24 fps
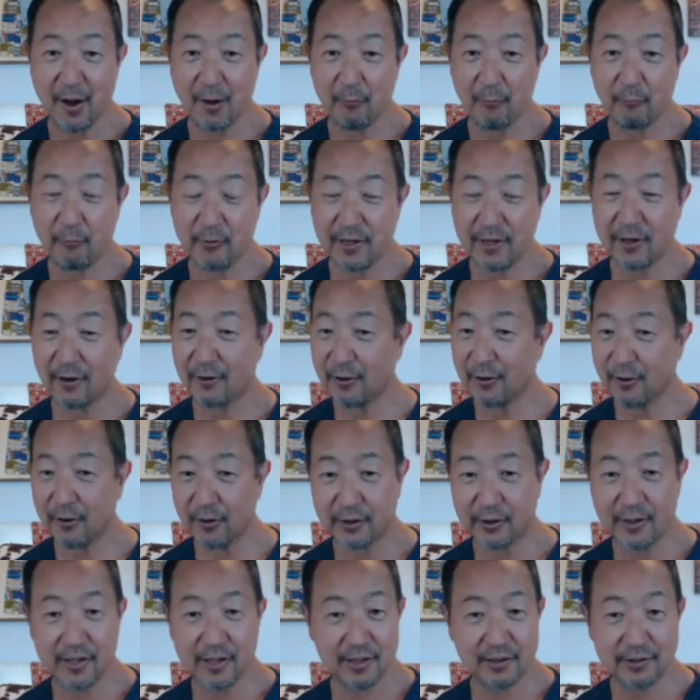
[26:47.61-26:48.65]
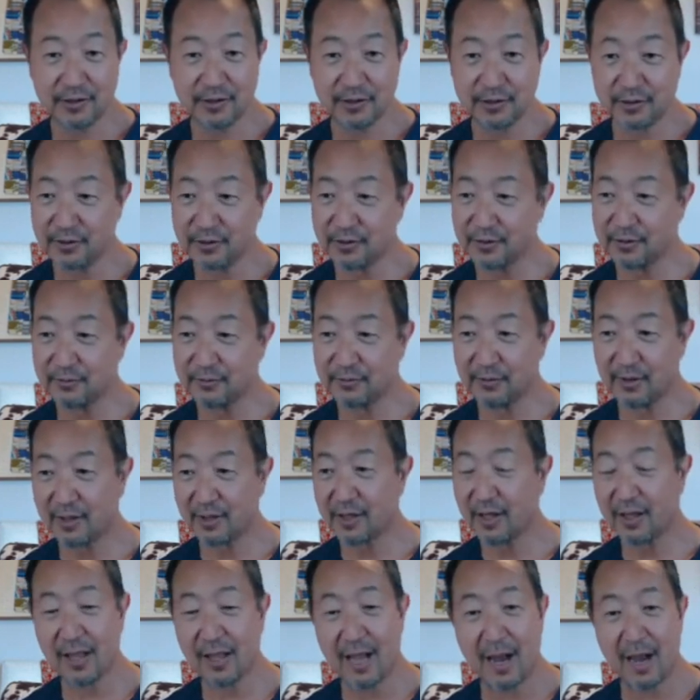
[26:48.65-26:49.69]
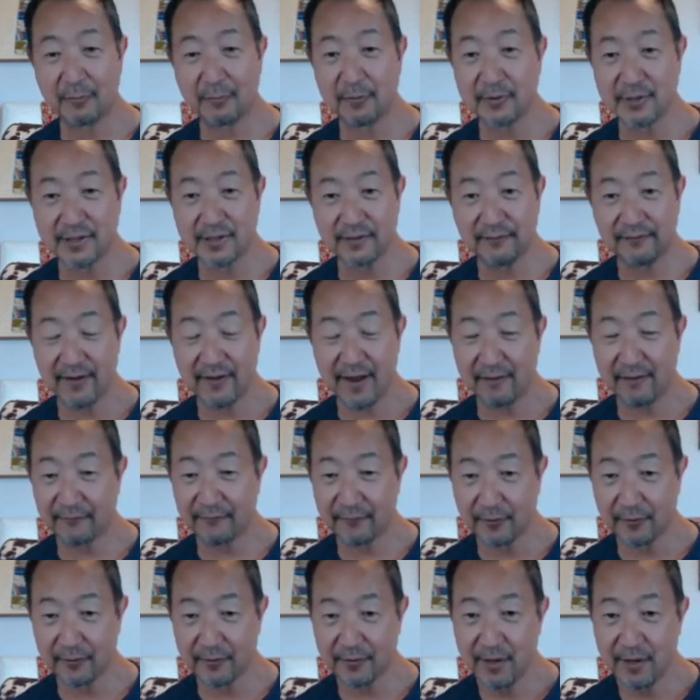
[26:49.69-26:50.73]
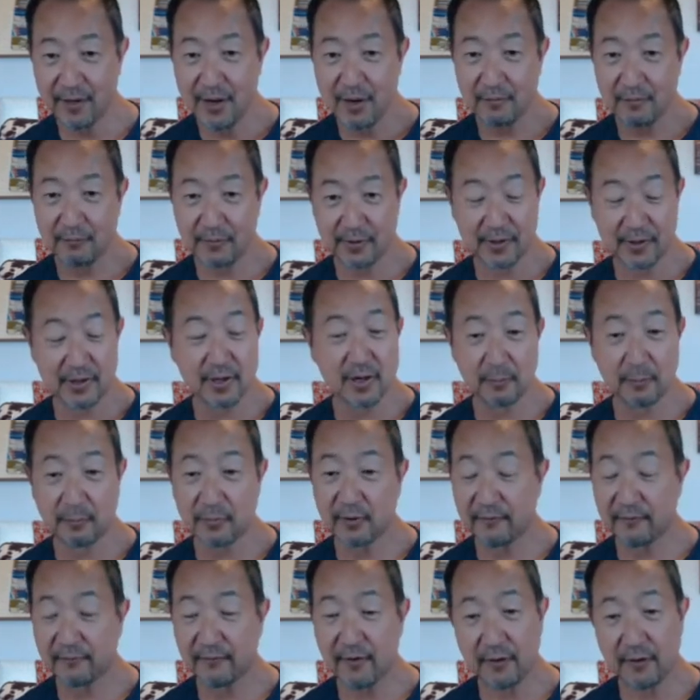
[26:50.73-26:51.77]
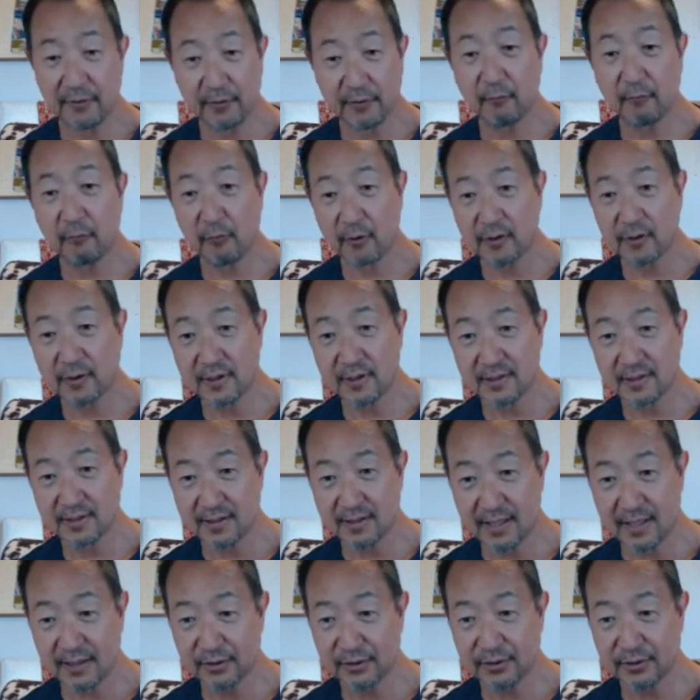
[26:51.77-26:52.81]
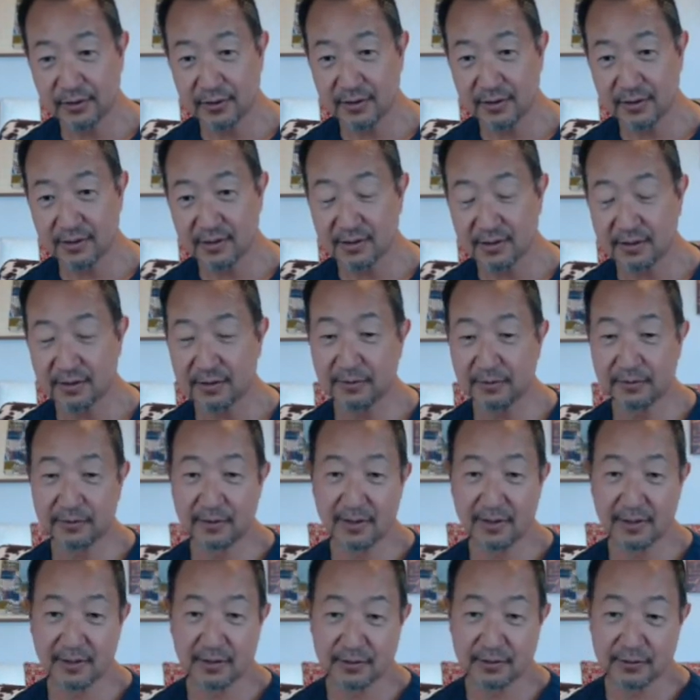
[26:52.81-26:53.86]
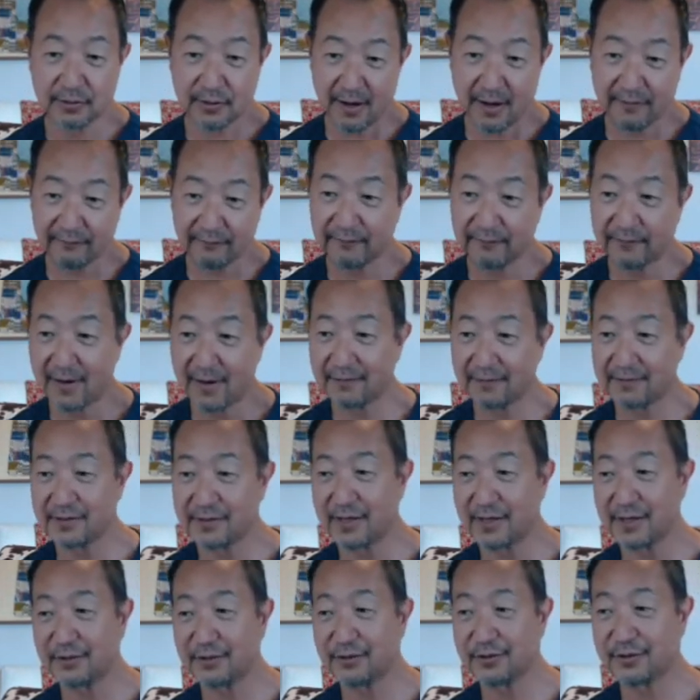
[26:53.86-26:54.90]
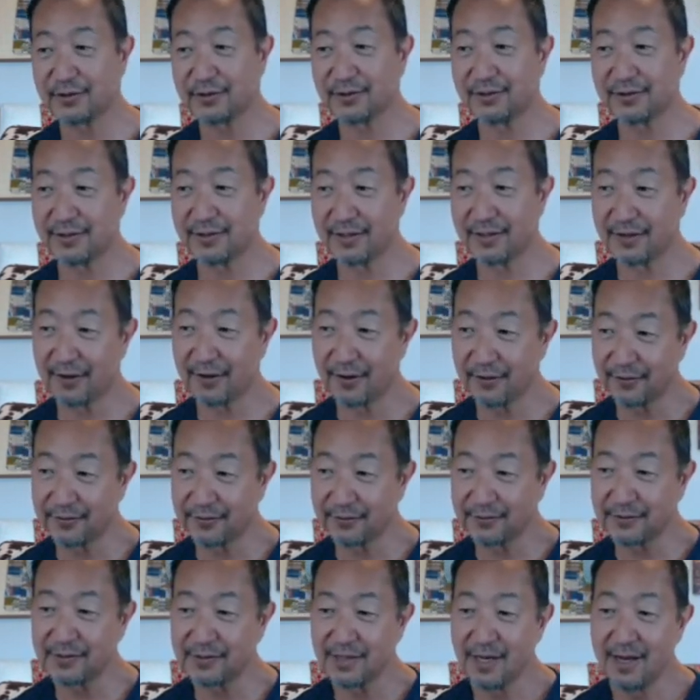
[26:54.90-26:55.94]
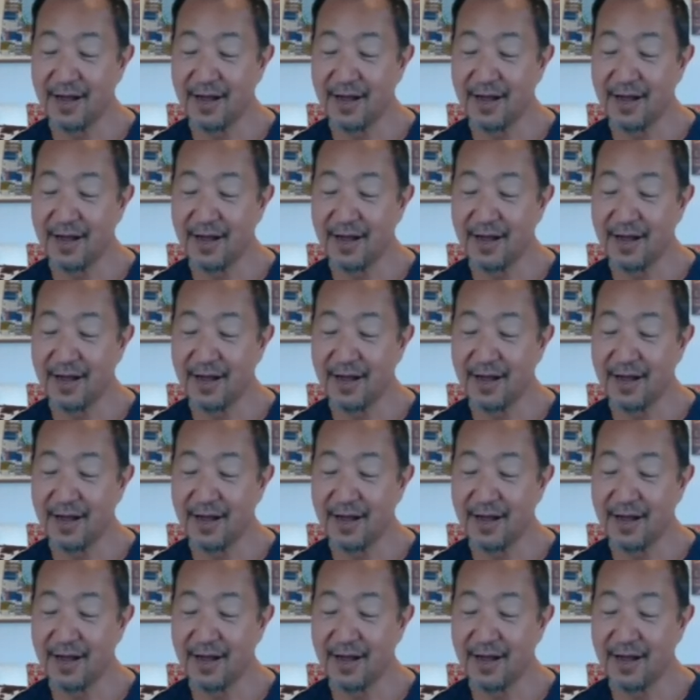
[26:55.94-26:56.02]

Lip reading: We are looking to do a collaborative effort with a number of other organizations, including the Travel Foundation and others.